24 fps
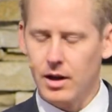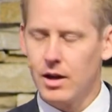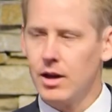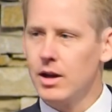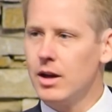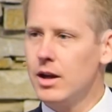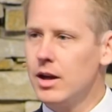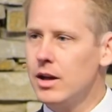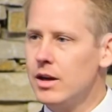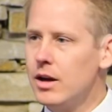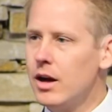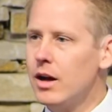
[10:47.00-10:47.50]

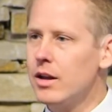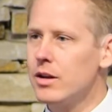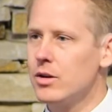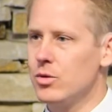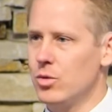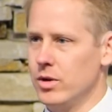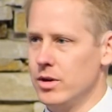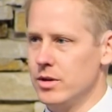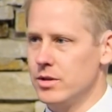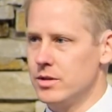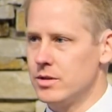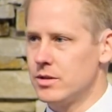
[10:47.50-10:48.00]
In other
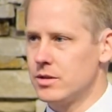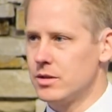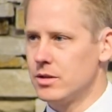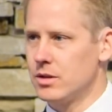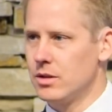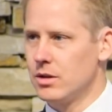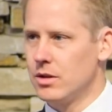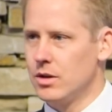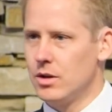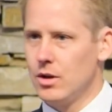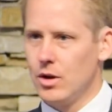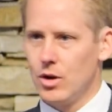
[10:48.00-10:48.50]
words,
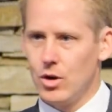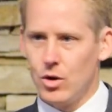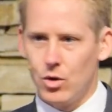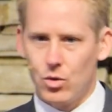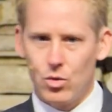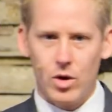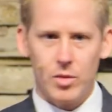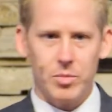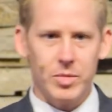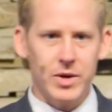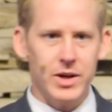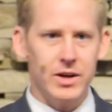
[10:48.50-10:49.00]

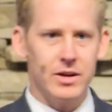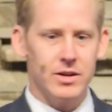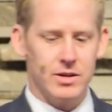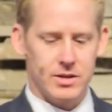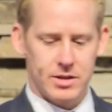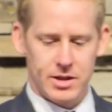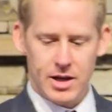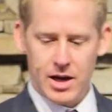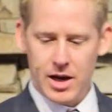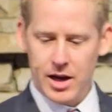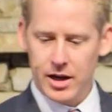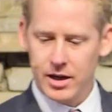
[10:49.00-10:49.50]
what Peter's
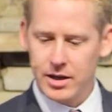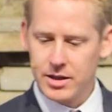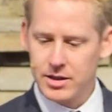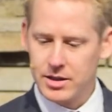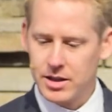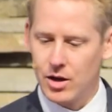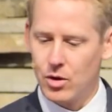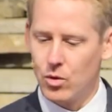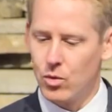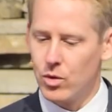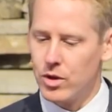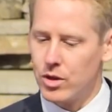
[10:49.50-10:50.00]
saying is
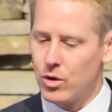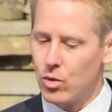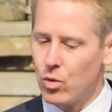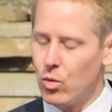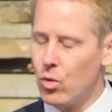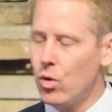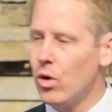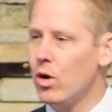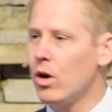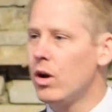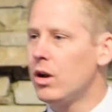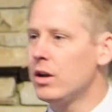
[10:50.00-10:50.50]
that when the
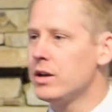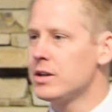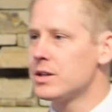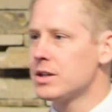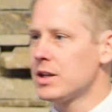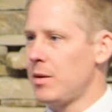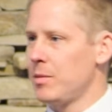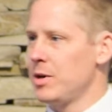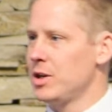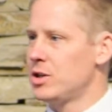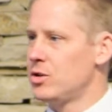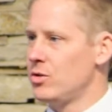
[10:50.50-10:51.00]
world is
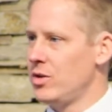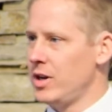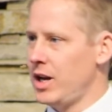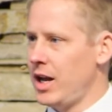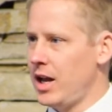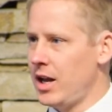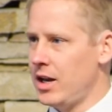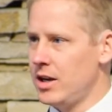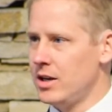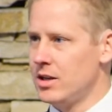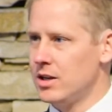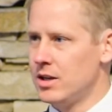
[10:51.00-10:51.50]
coming to an
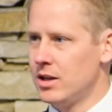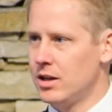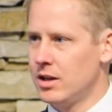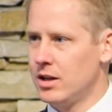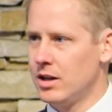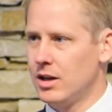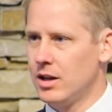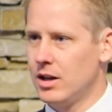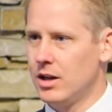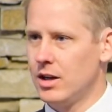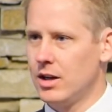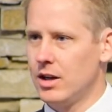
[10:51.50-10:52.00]
end,
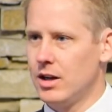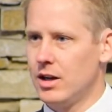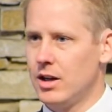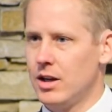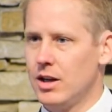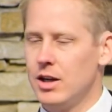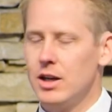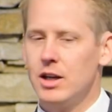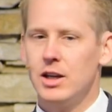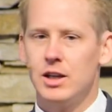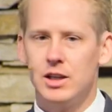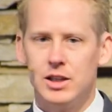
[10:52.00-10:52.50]

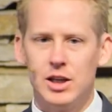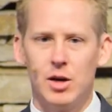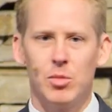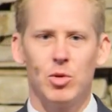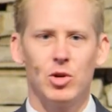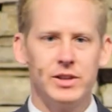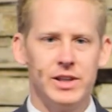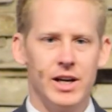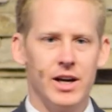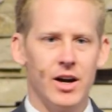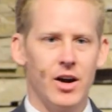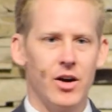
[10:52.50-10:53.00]
double
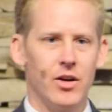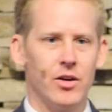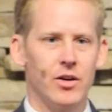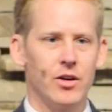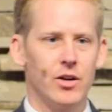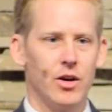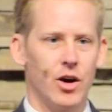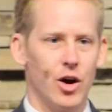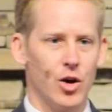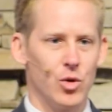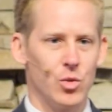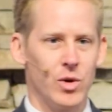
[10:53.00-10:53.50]
down
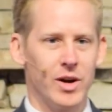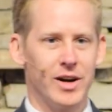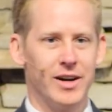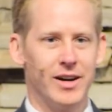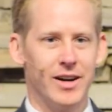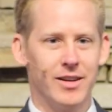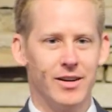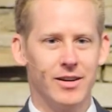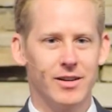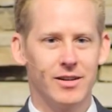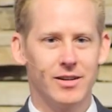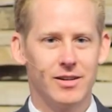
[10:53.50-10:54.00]
on one
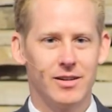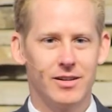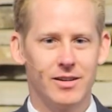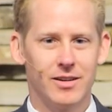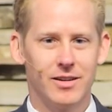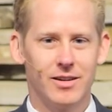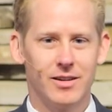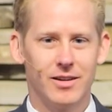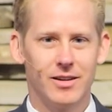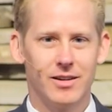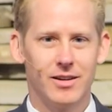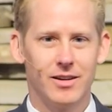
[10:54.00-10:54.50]
another.
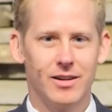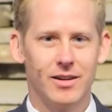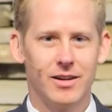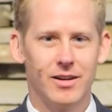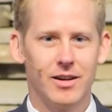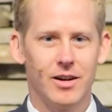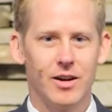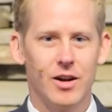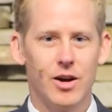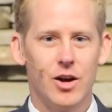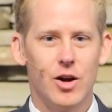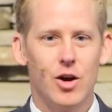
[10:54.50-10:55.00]

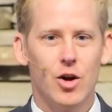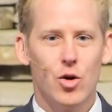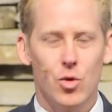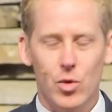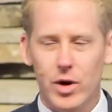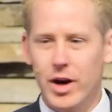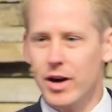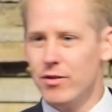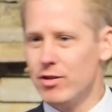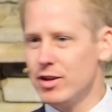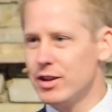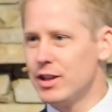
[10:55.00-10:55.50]
When
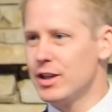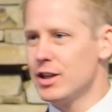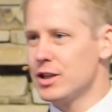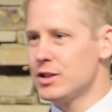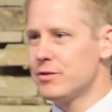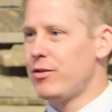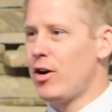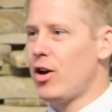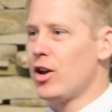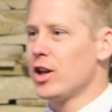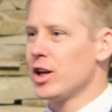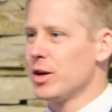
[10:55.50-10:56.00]
everything is
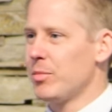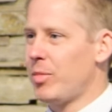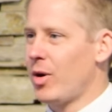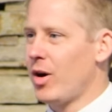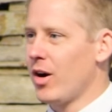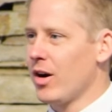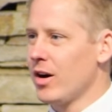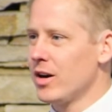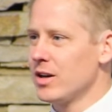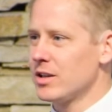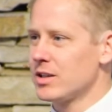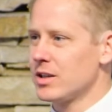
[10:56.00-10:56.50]
falling
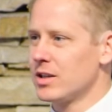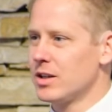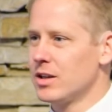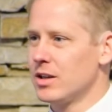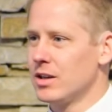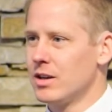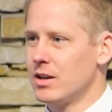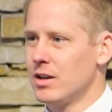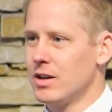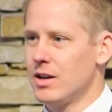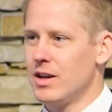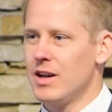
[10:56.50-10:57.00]
apart,
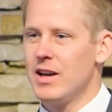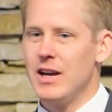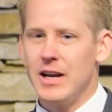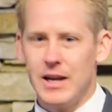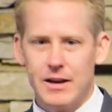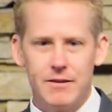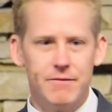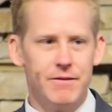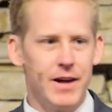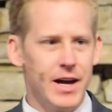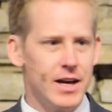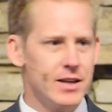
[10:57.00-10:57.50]

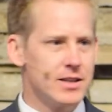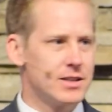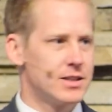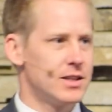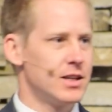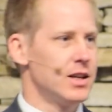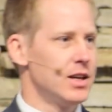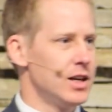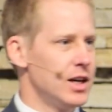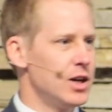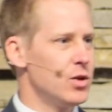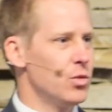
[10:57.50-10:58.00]
invest
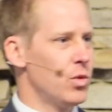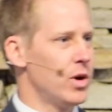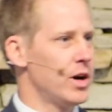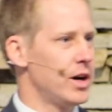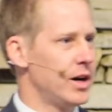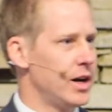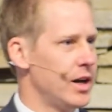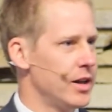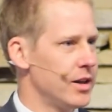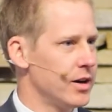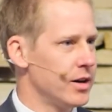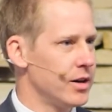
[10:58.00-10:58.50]
in one
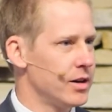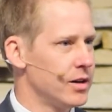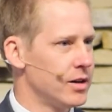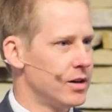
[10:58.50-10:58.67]
another.